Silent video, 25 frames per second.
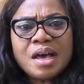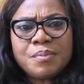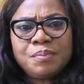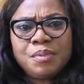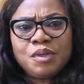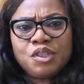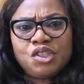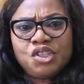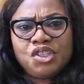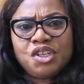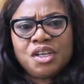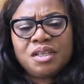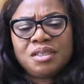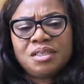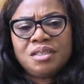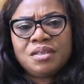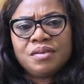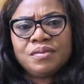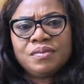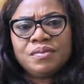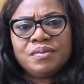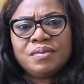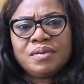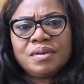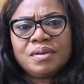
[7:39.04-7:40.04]

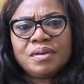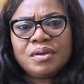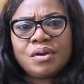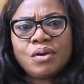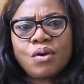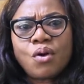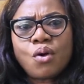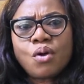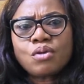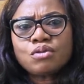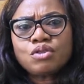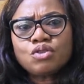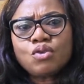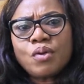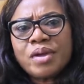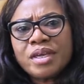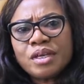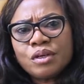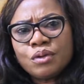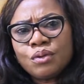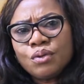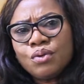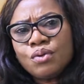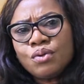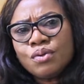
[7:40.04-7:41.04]
appreciative also
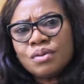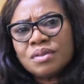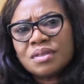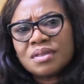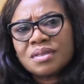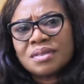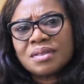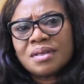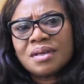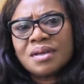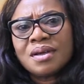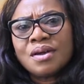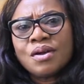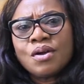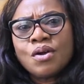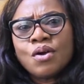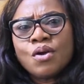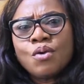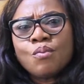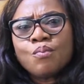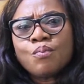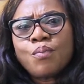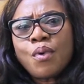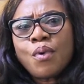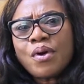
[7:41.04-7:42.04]
includes
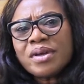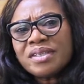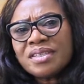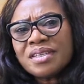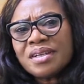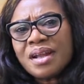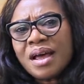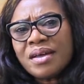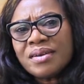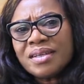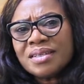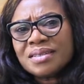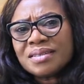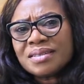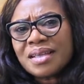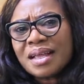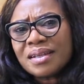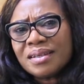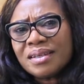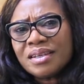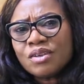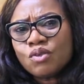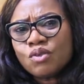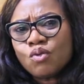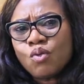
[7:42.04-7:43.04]
pointing out the
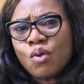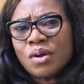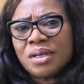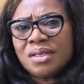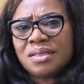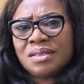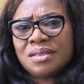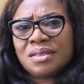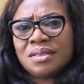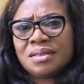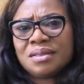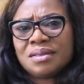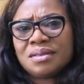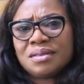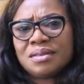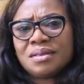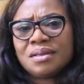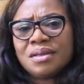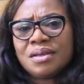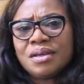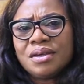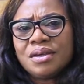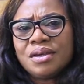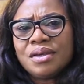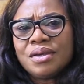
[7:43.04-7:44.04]
startling qualities
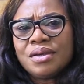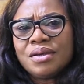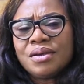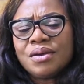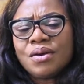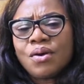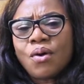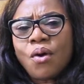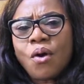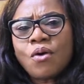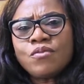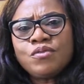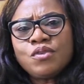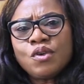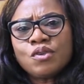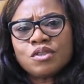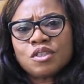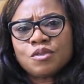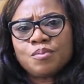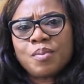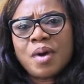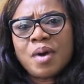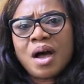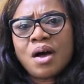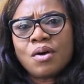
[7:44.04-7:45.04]
of your
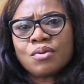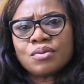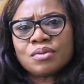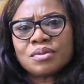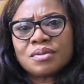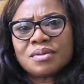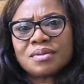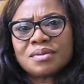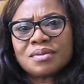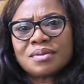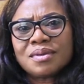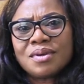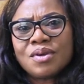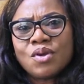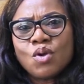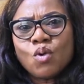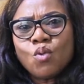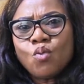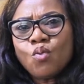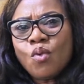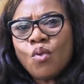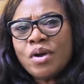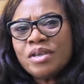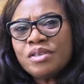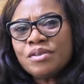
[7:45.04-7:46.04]
spouse.
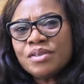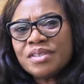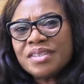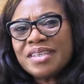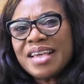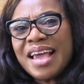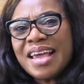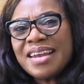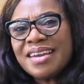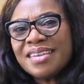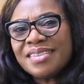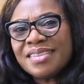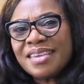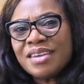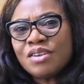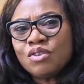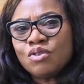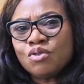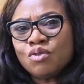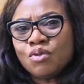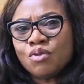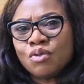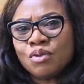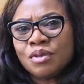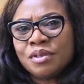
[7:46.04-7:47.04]
When you see
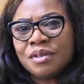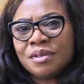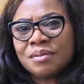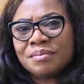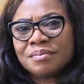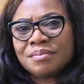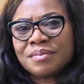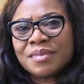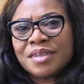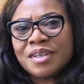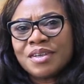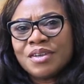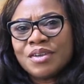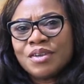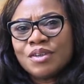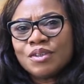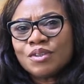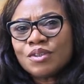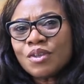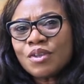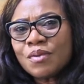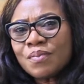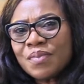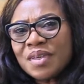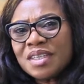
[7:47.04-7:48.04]
anything good,
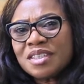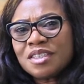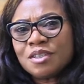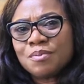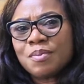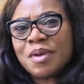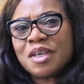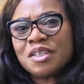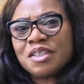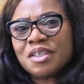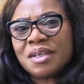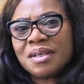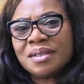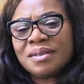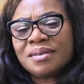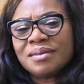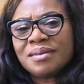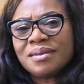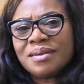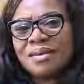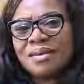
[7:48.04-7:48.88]
something special,